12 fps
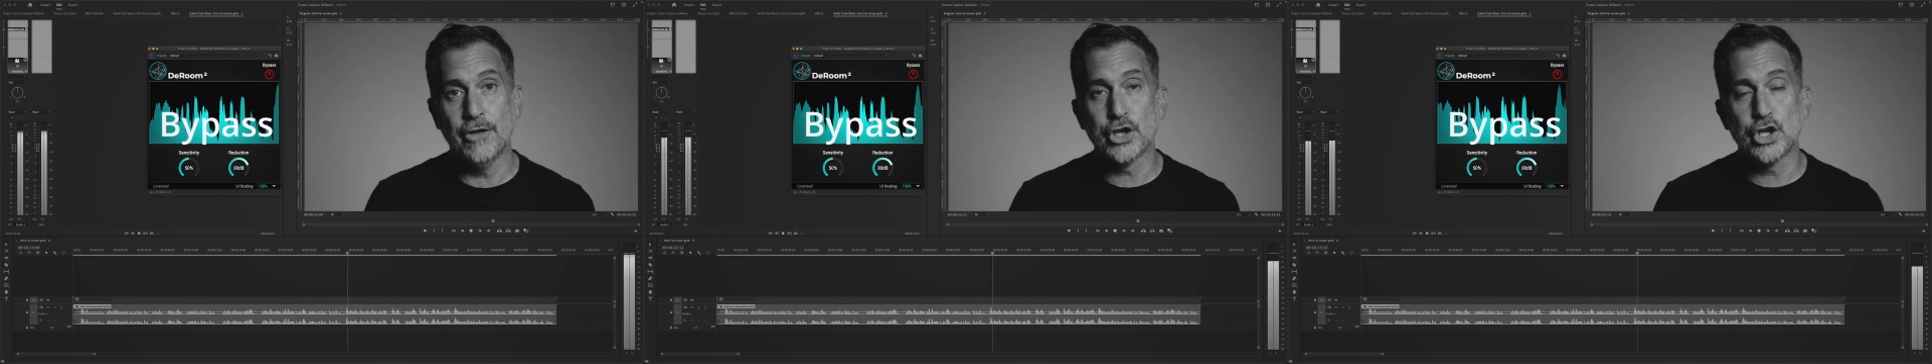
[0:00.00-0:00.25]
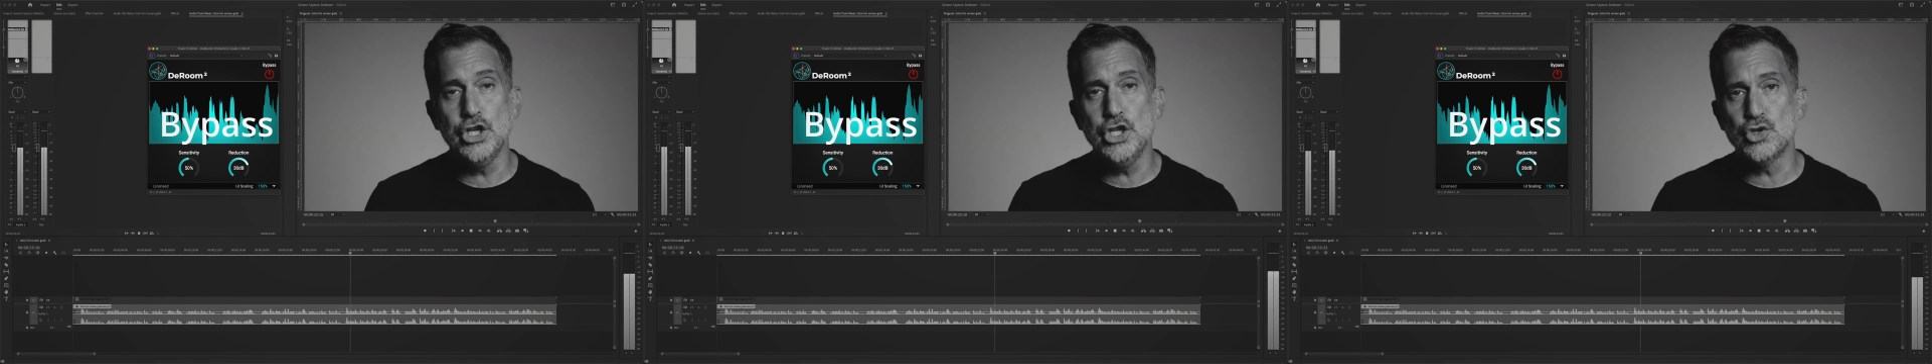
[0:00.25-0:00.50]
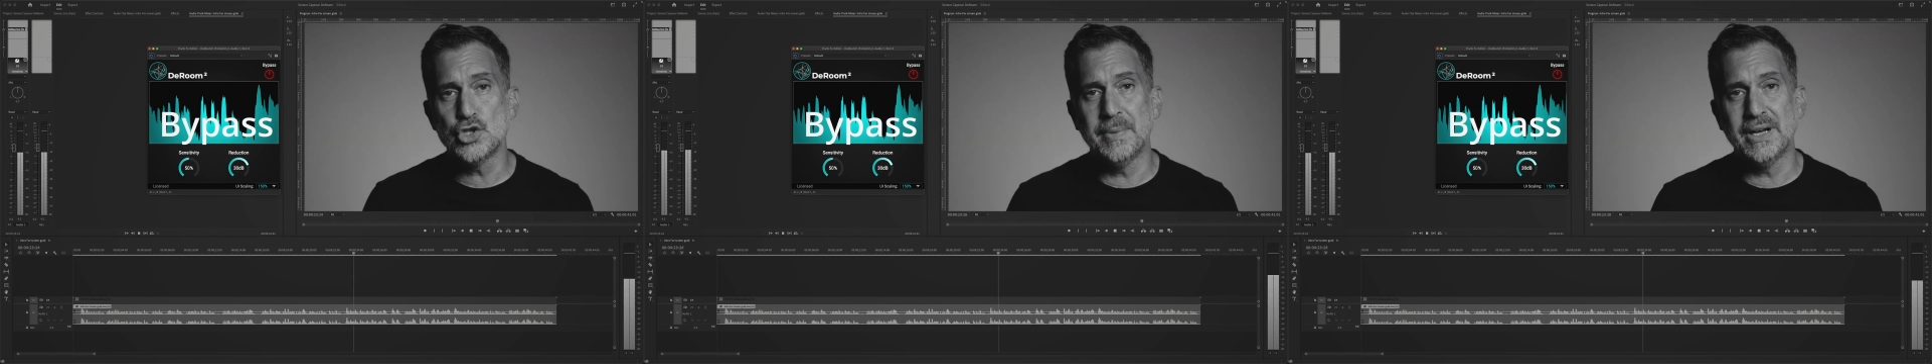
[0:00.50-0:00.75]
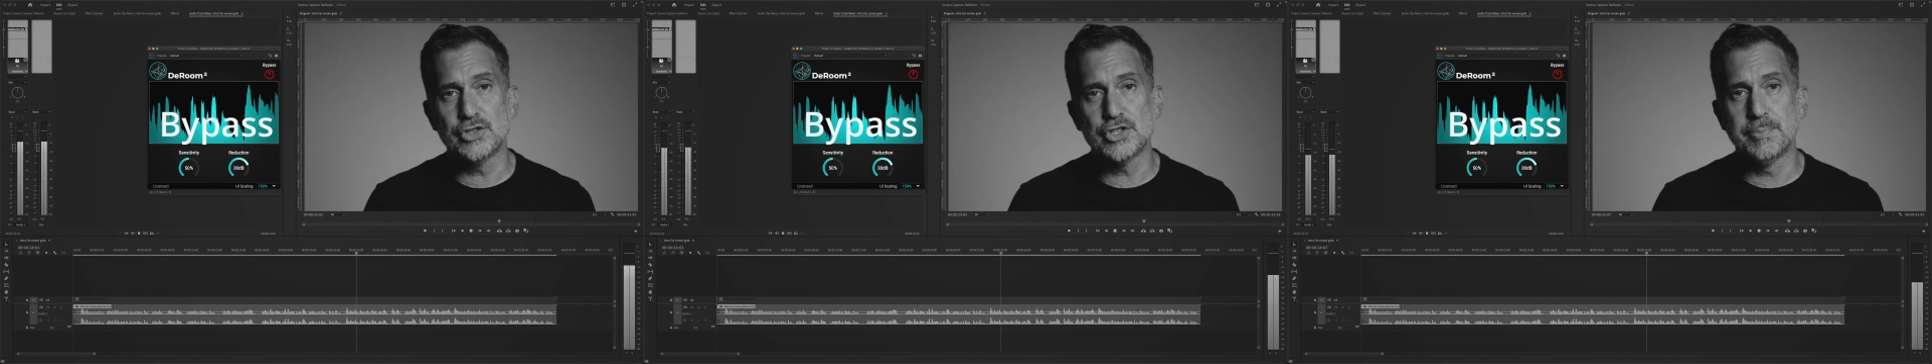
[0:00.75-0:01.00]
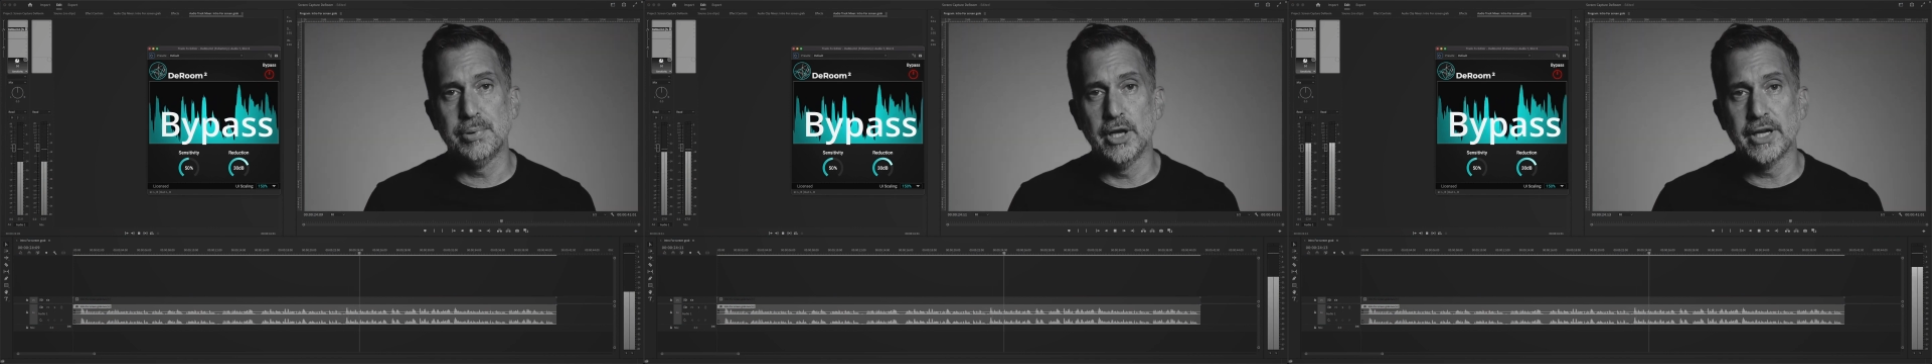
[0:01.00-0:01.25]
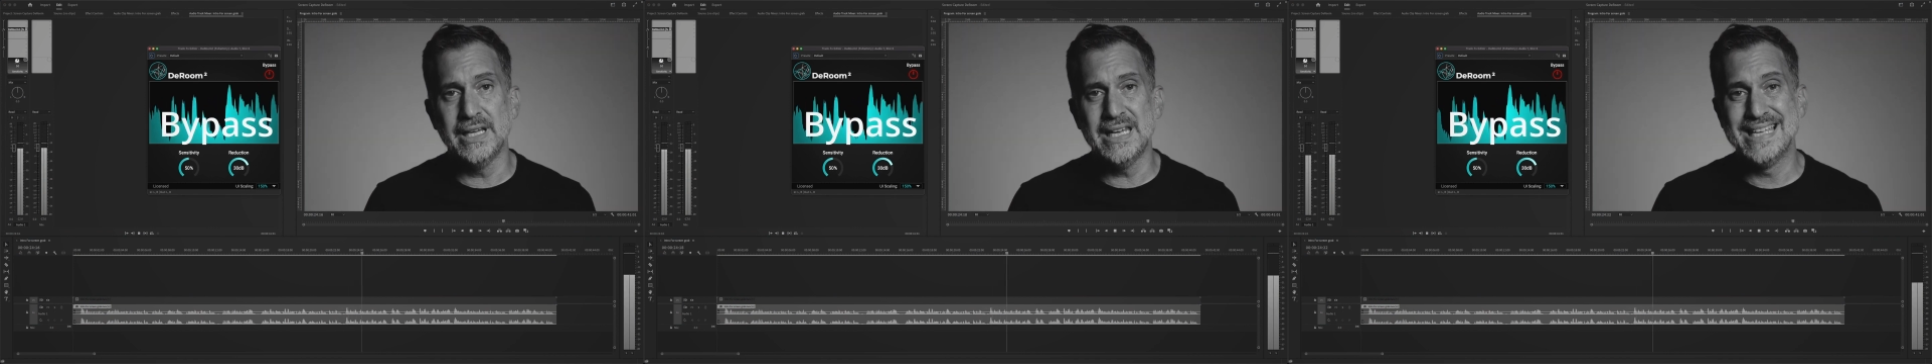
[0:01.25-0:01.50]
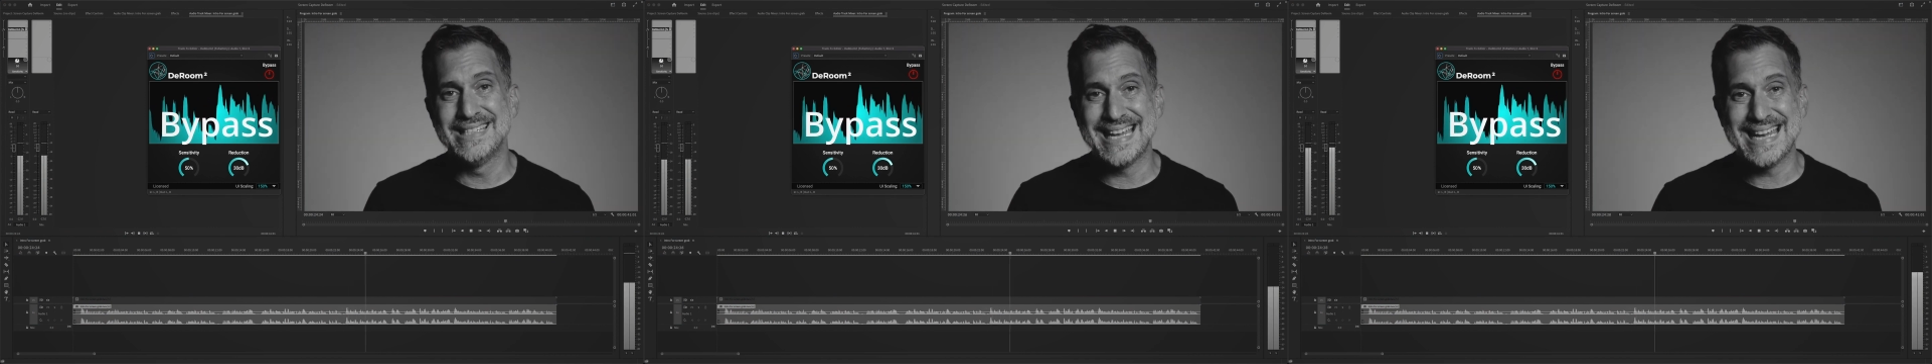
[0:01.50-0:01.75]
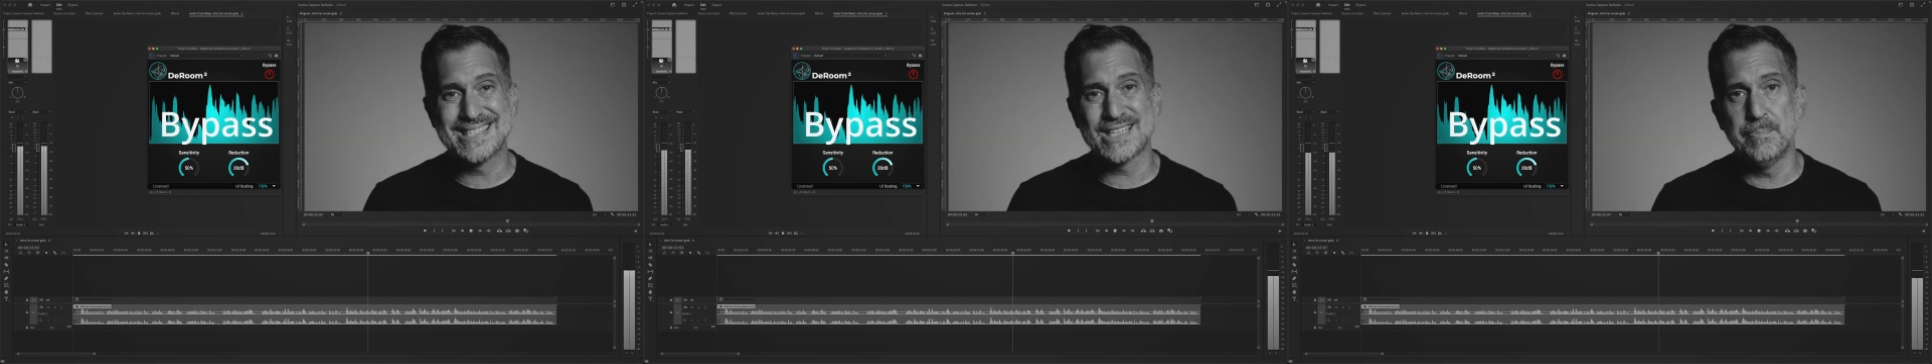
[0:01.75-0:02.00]
the good news about this plugin is
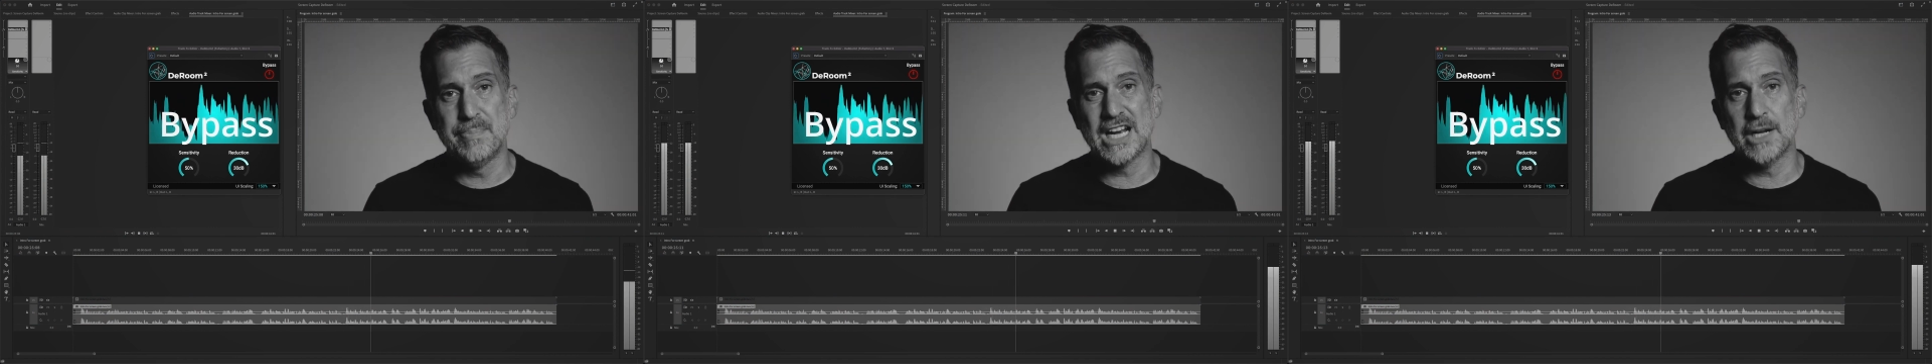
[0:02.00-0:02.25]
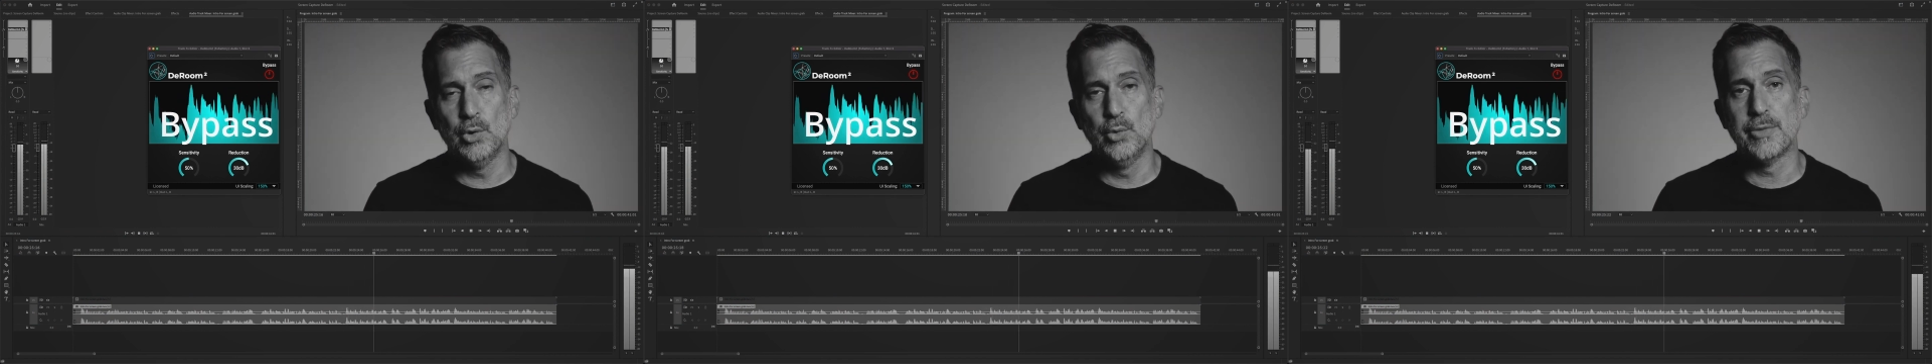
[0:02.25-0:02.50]
that it's compatible